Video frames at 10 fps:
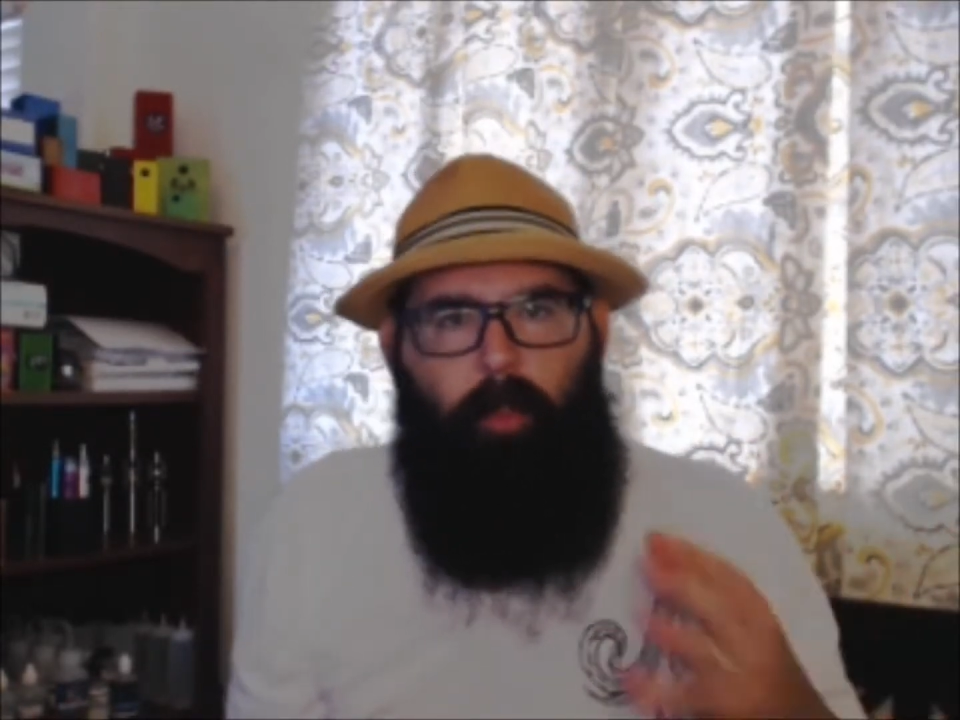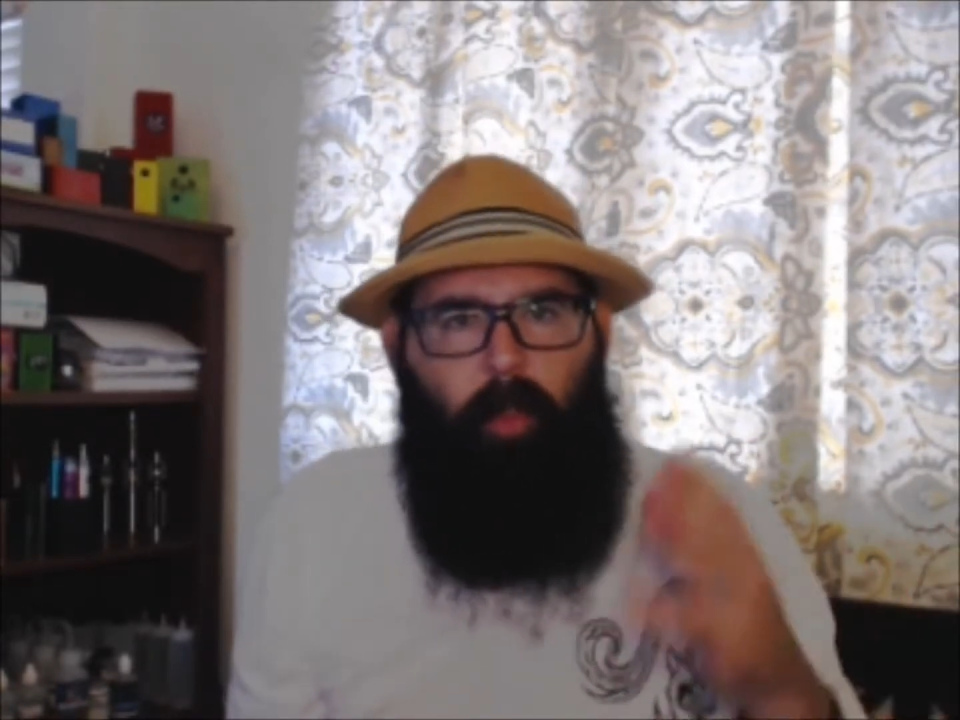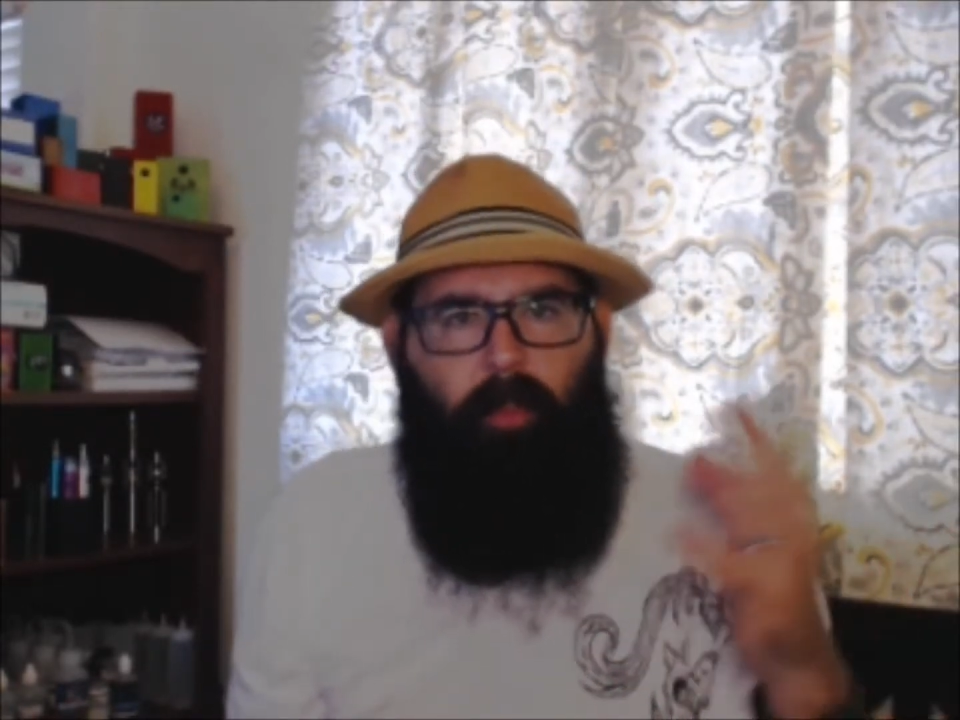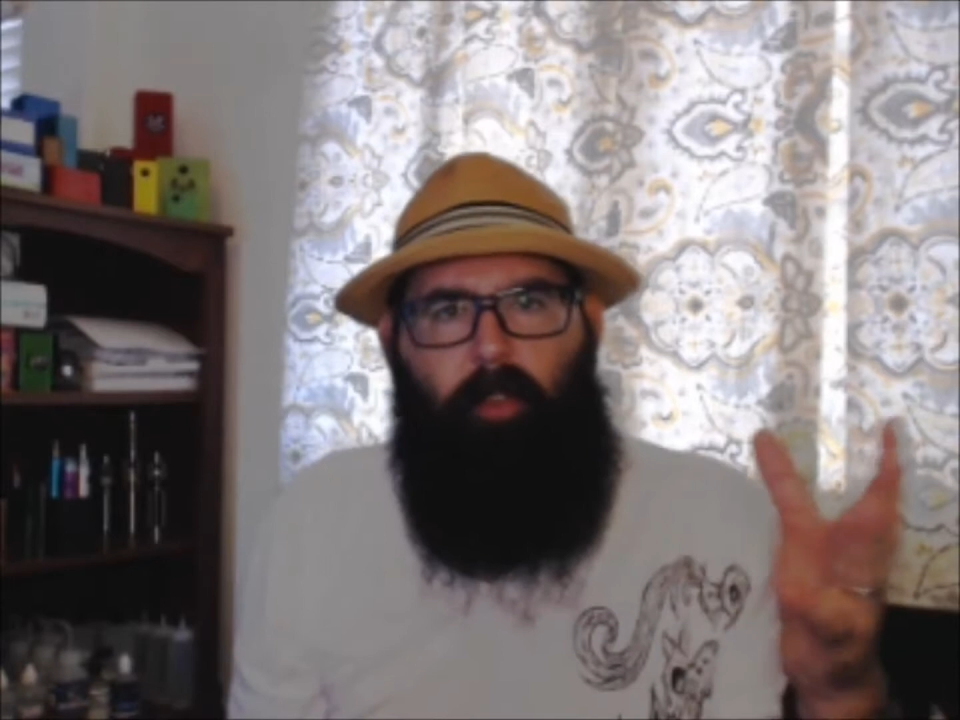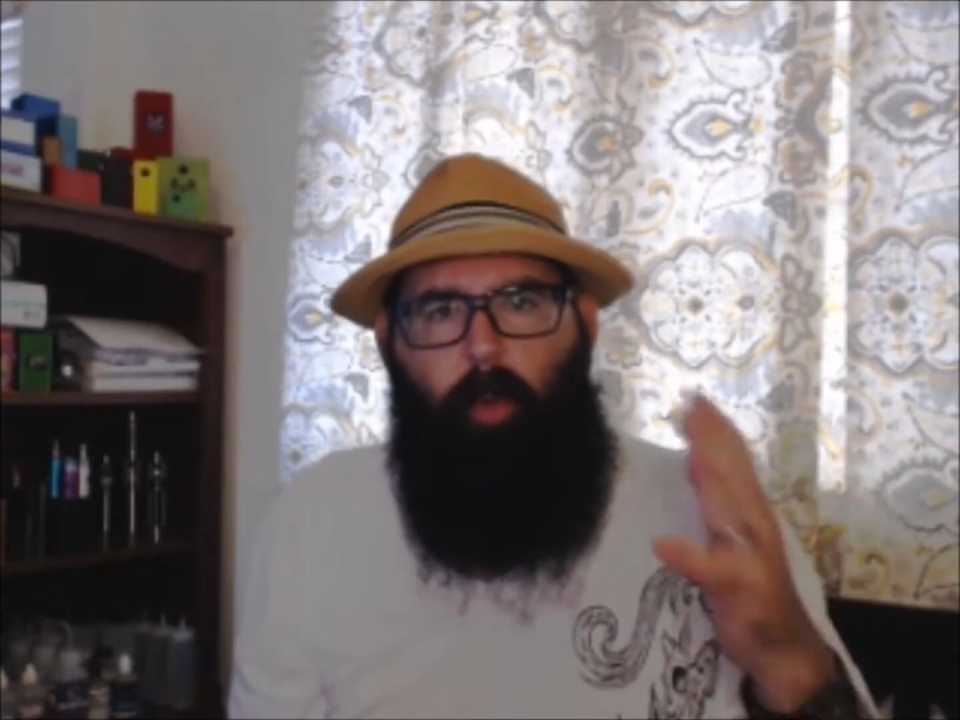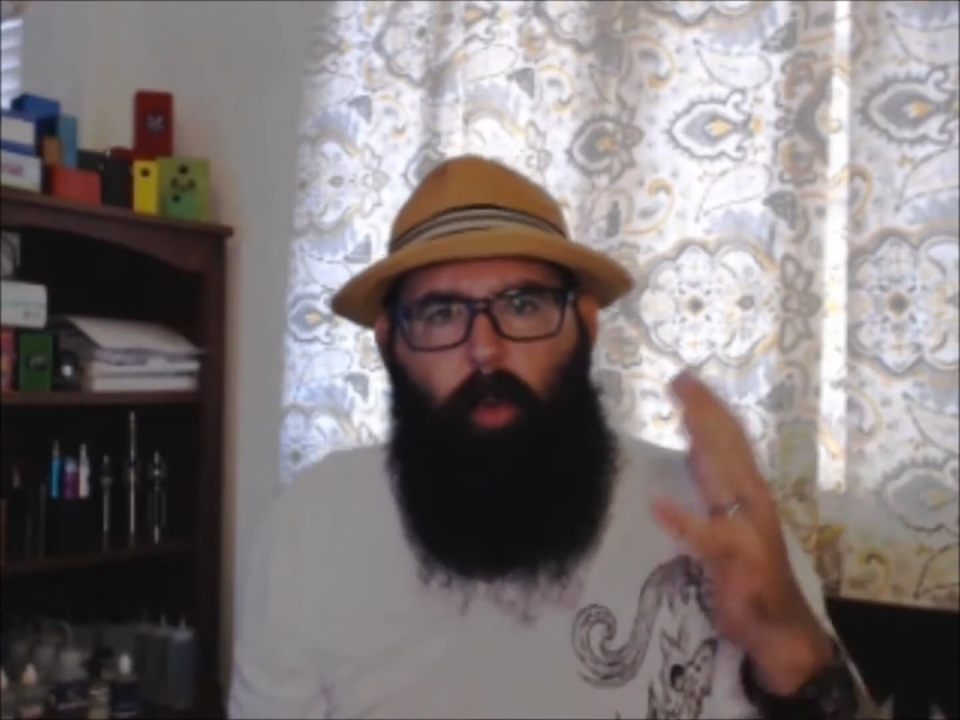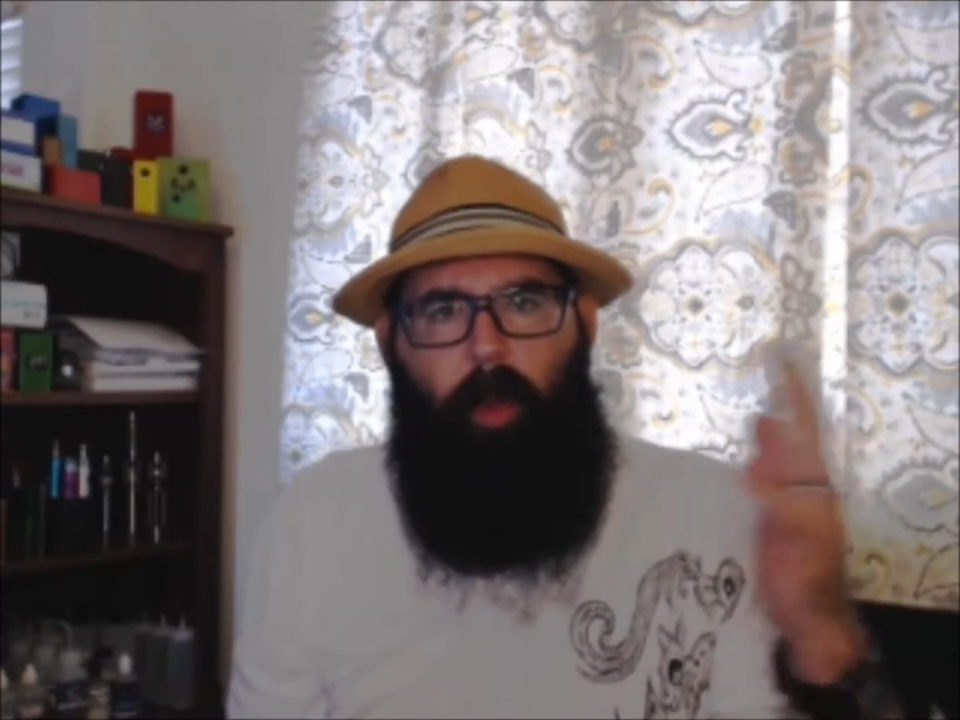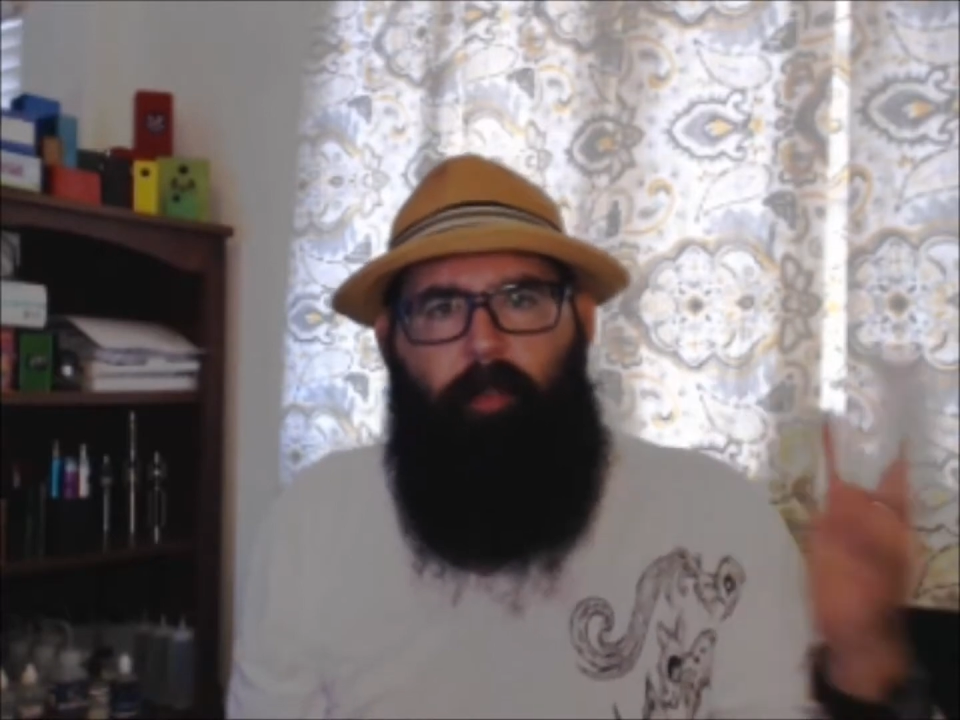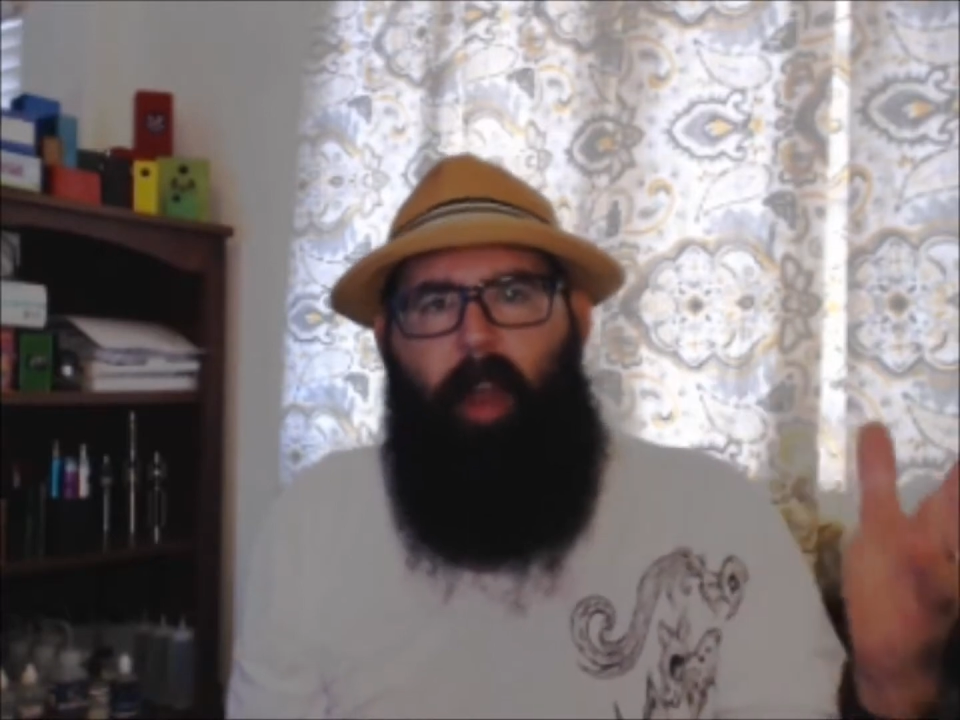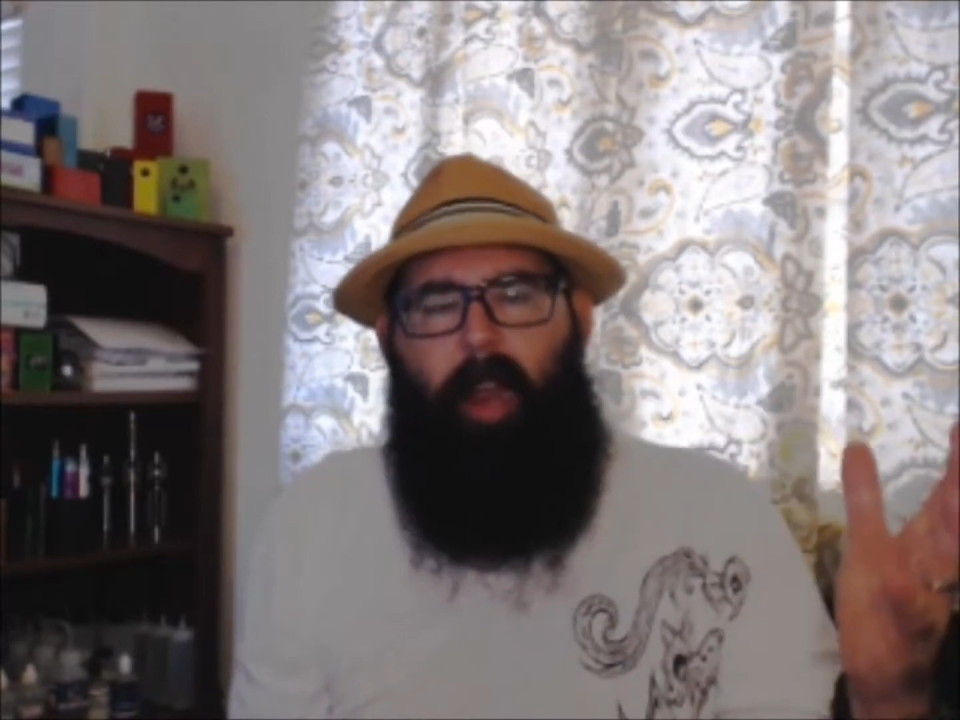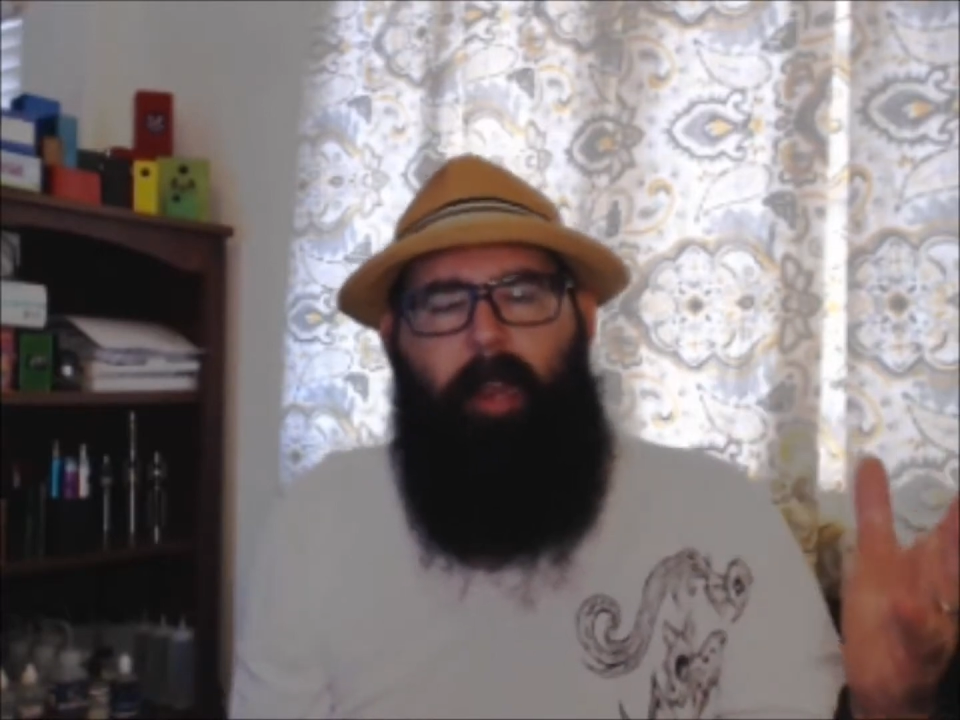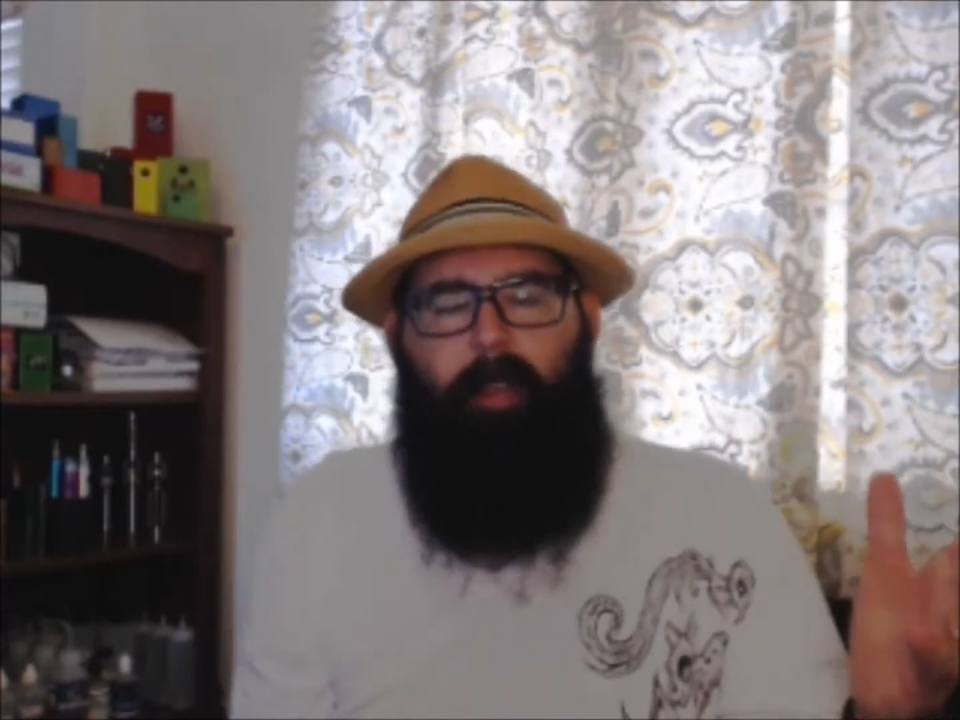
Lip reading: For those of you who ever had